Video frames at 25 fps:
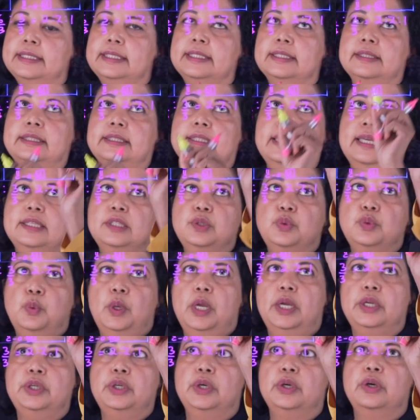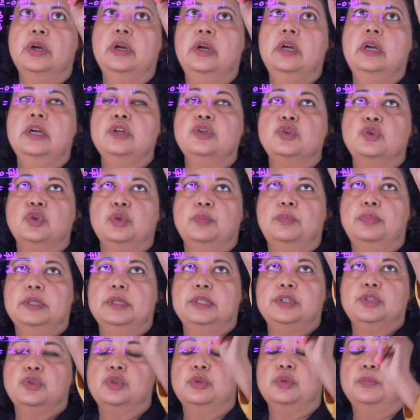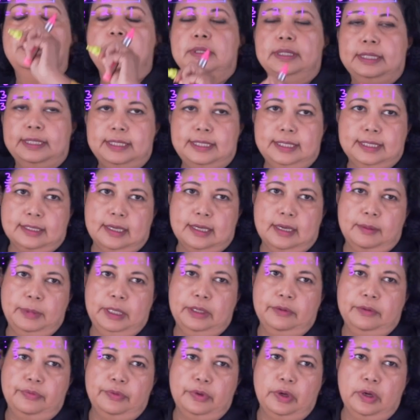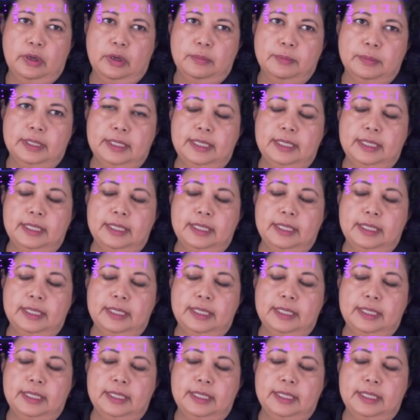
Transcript: So that's where your triplet's coming from.